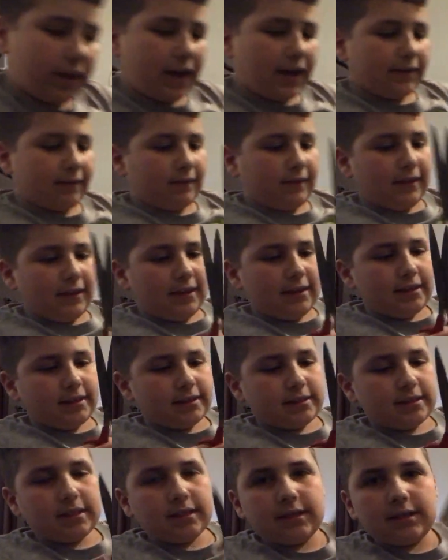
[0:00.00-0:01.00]
we got
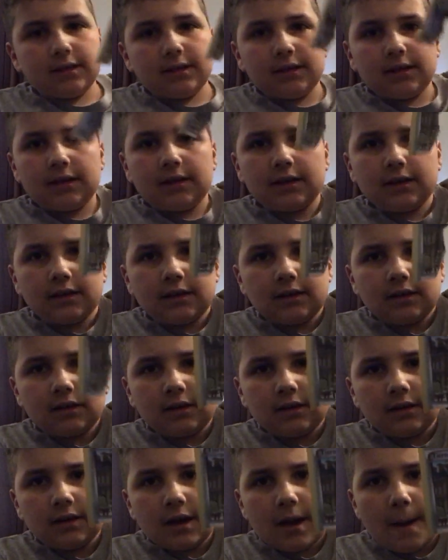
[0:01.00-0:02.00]
these.
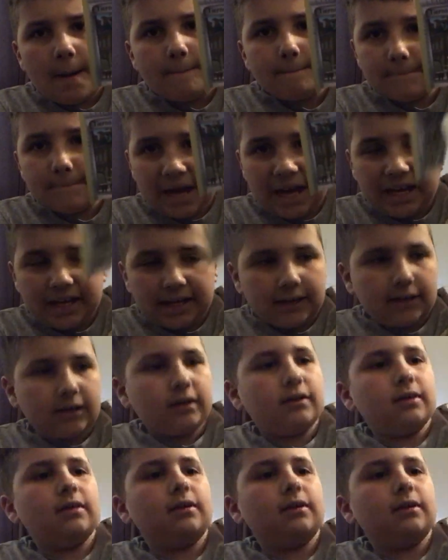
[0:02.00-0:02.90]
Bang.